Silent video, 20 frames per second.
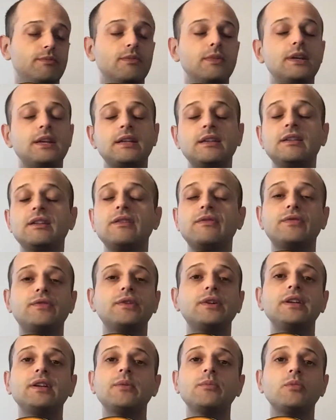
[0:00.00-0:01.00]
in
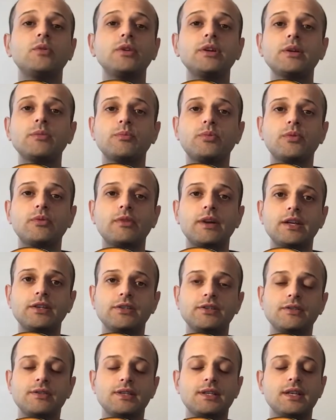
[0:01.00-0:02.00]
different harmonic
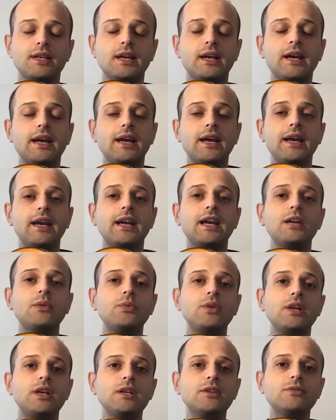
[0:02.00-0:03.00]
progressions can be
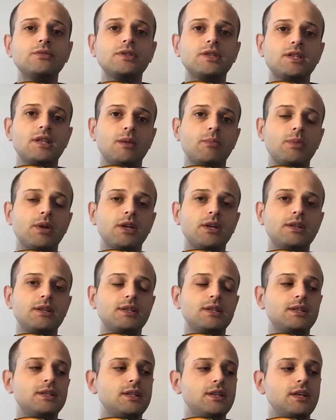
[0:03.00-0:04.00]
interesting
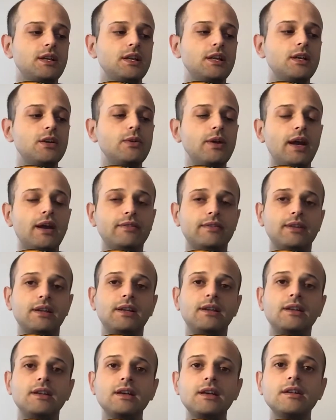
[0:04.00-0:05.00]
because you have an
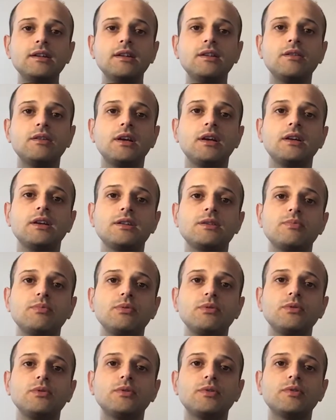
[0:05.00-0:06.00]
idea that you can
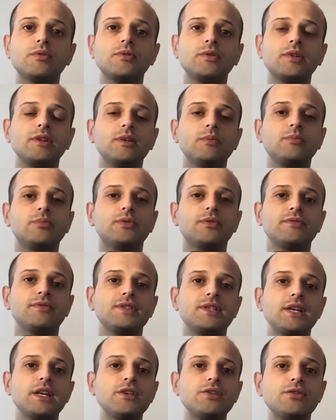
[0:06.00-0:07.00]
explore during the
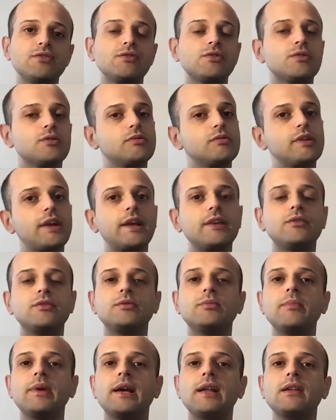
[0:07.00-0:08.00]
improvisation to create your
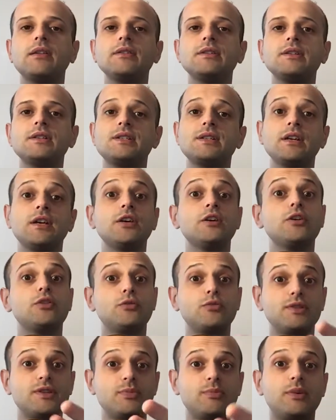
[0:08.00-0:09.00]
melodies, to
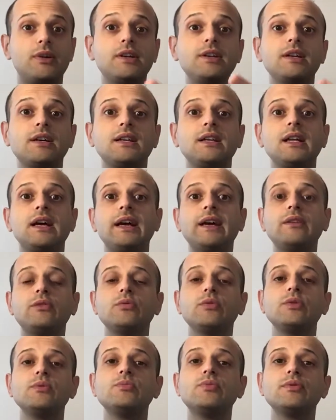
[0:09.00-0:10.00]
inspire the client to
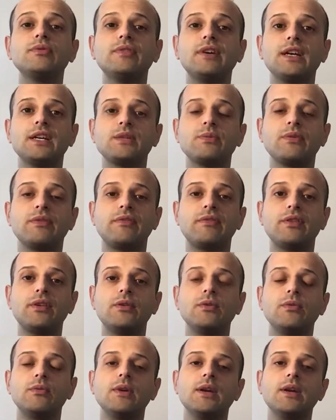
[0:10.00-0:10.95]
improvise with you.